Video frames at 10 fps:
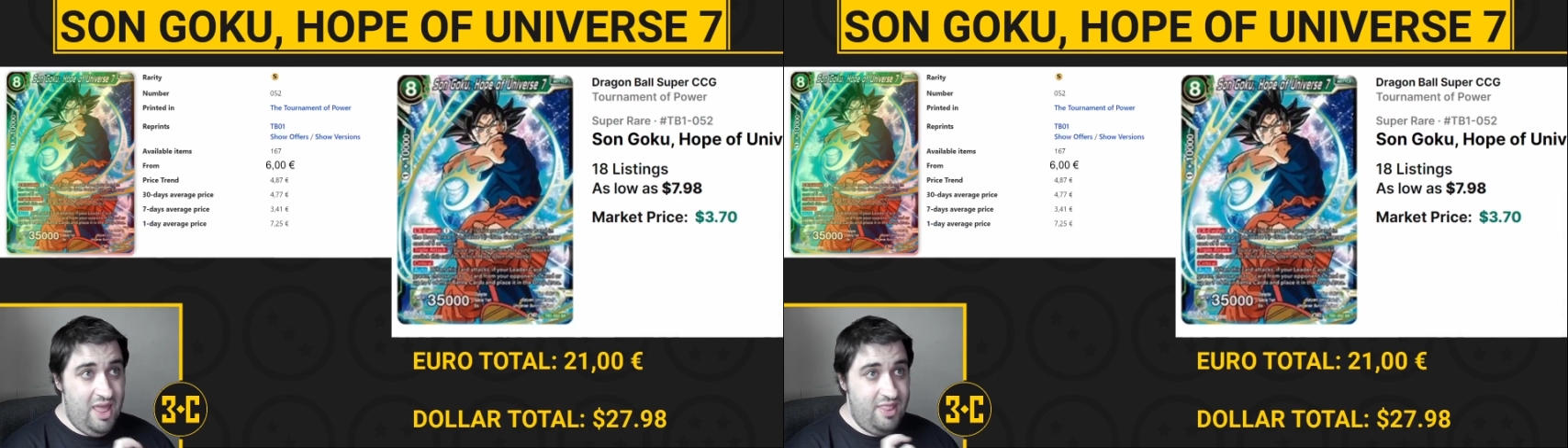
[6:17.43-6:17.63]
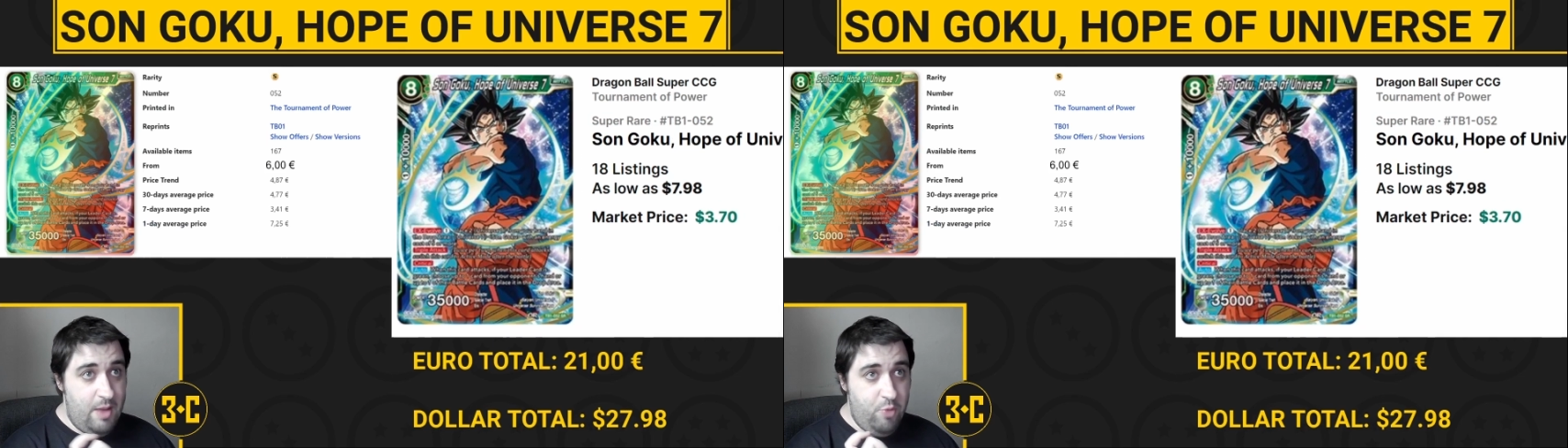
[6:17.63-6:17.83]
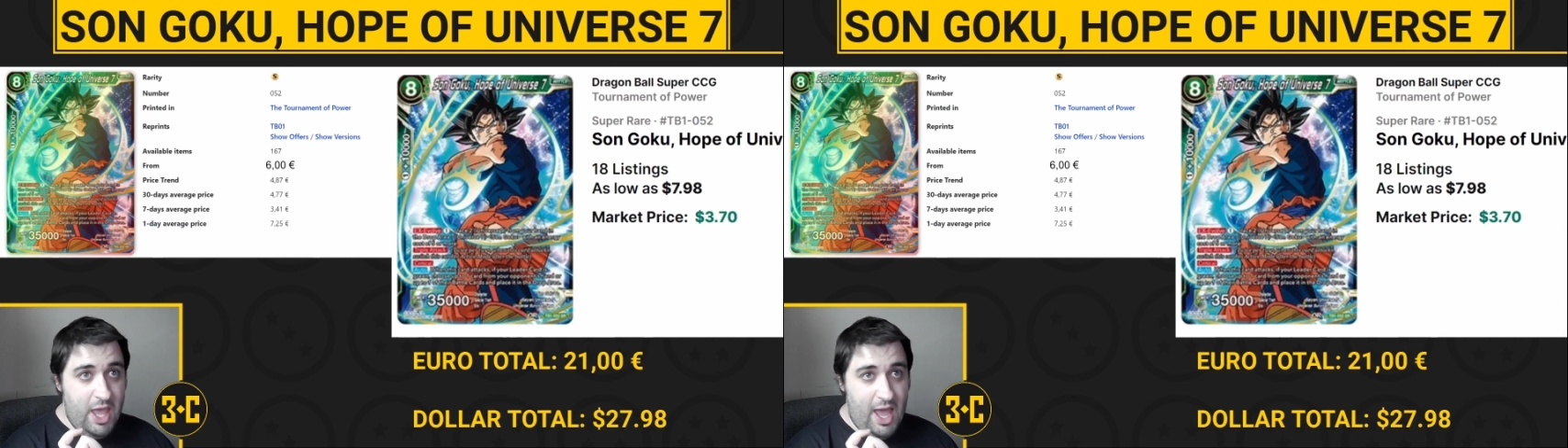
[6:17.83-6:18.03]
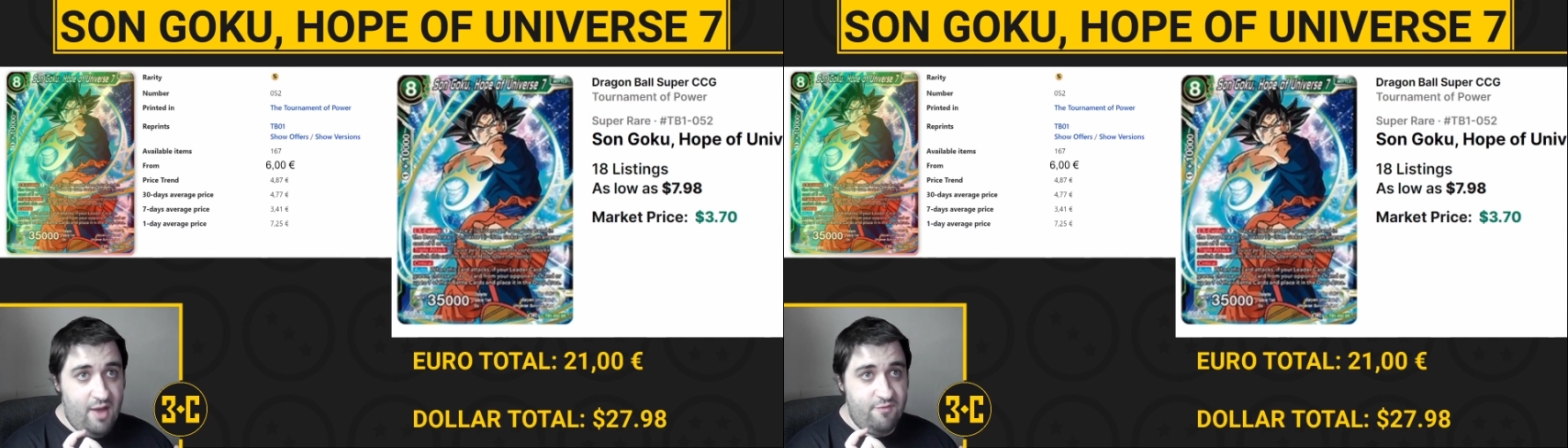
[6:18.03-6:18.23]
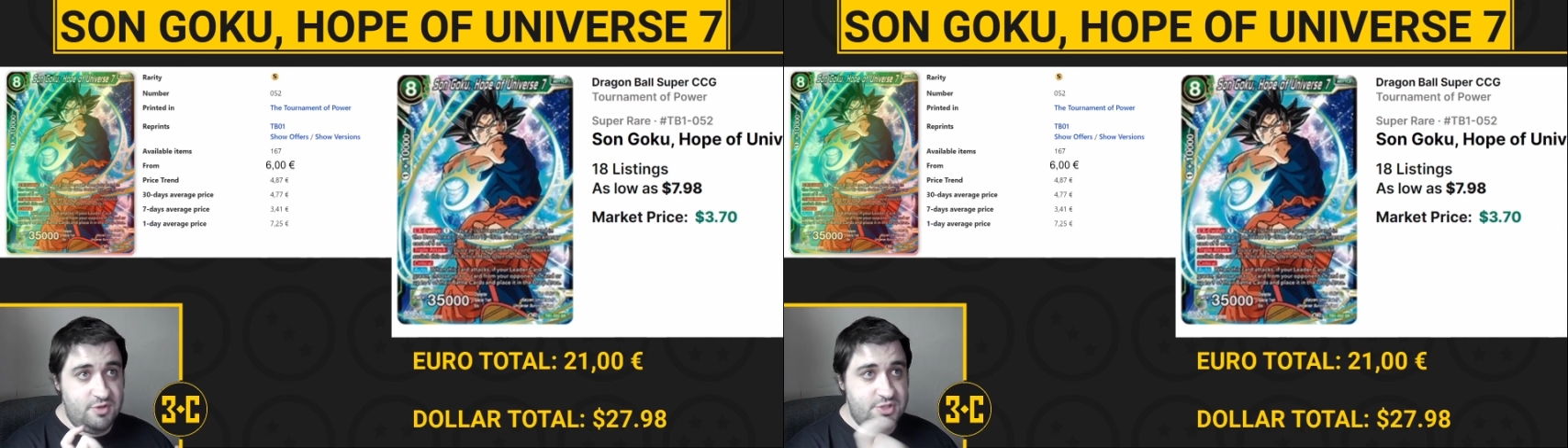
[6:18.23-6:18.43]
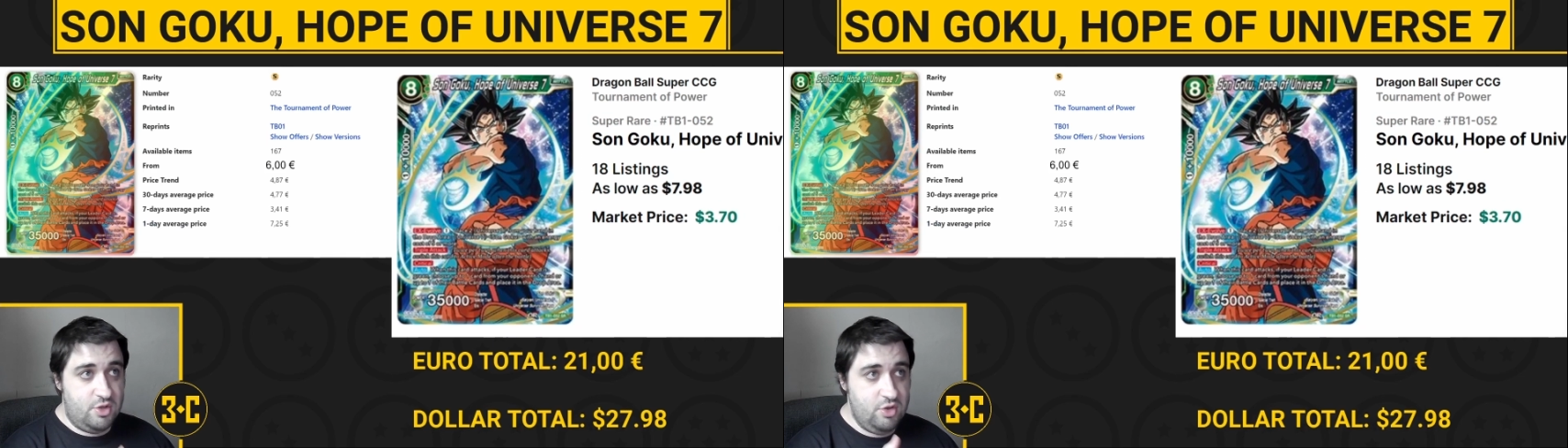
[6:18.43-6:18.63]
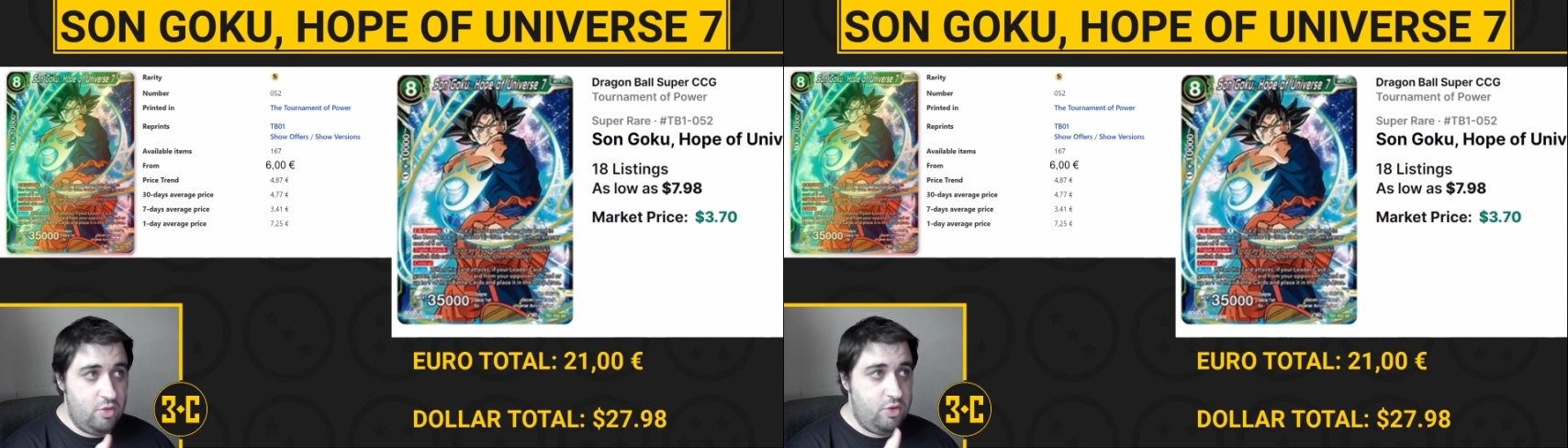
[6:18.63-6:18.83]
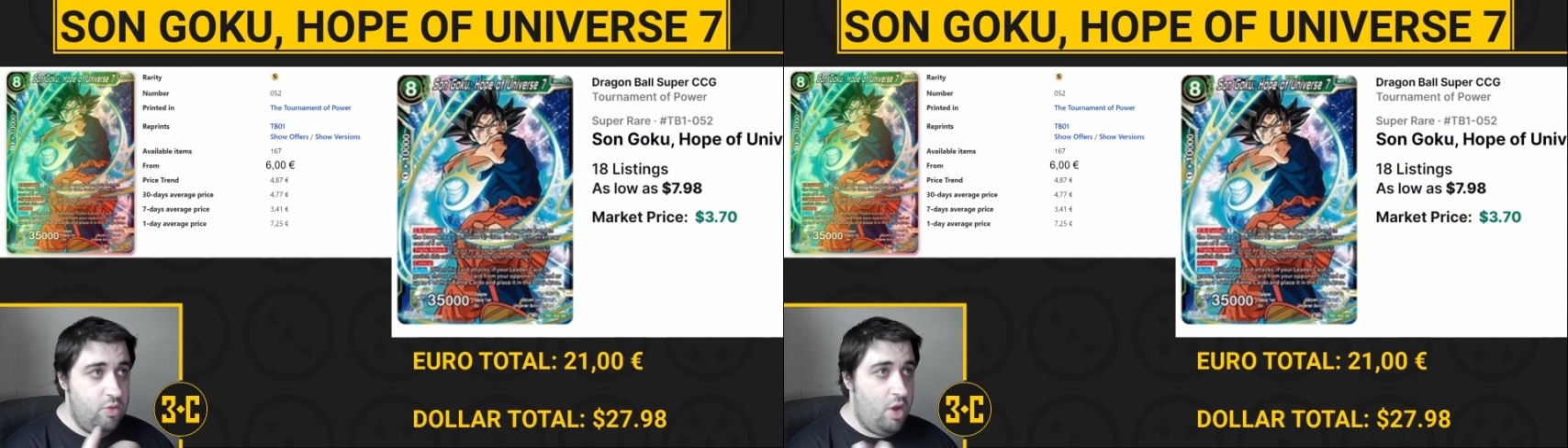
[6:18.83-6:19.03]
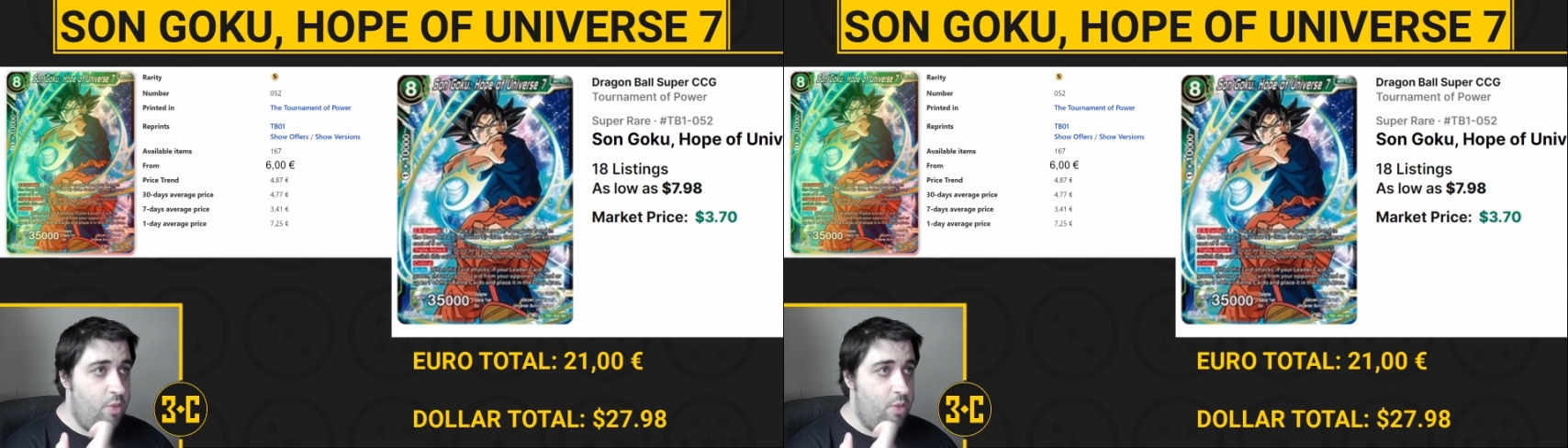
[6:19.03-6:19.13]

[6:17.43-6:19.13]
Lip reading: And then we have Son Goku,